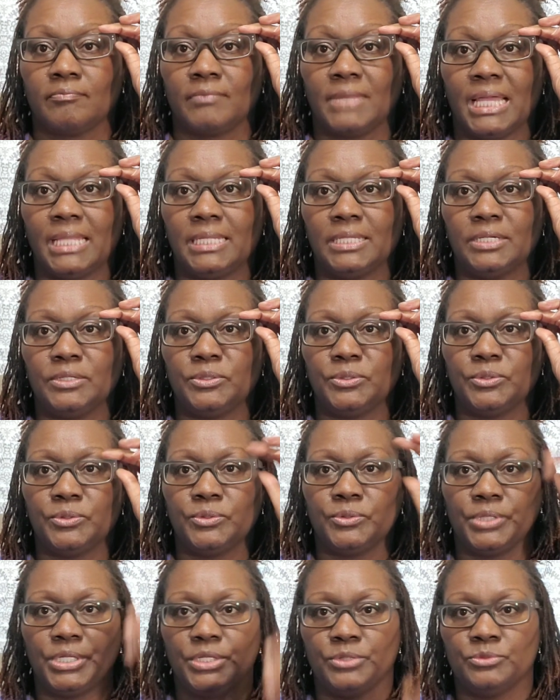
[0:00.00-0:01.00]

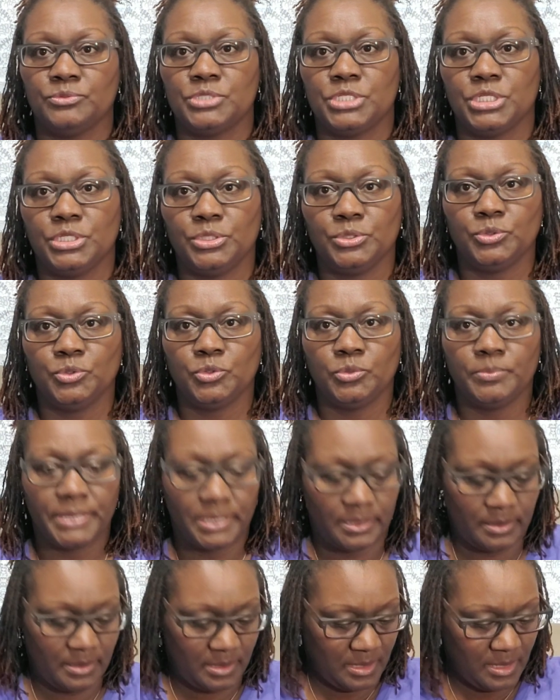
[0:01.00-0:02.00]
Hello, YouTube.
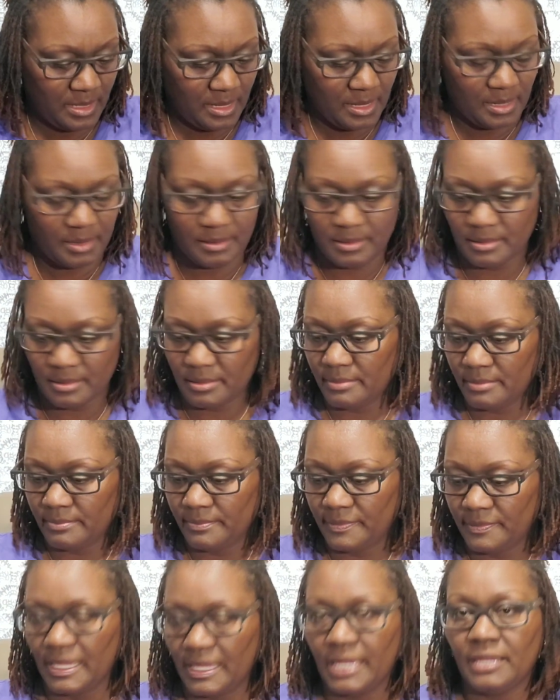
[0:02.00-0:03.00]

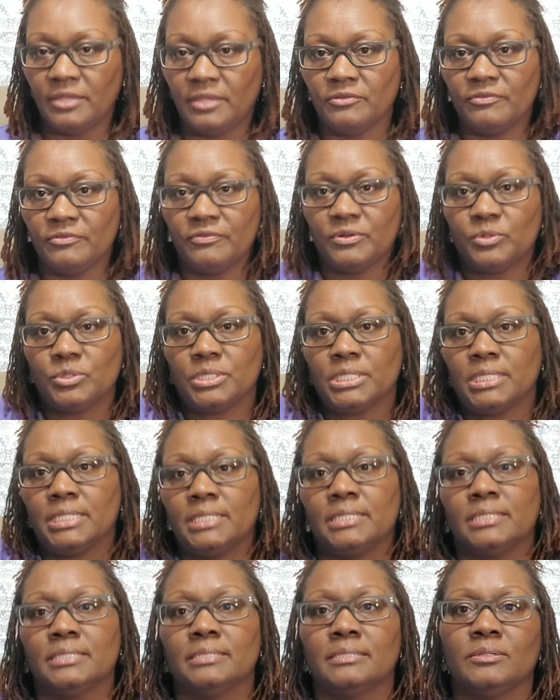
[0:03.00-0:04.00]
Thank you
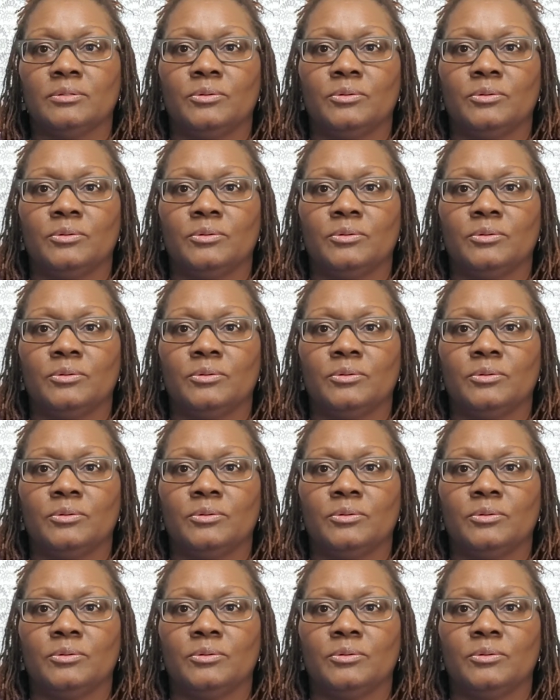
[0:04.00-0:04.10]
for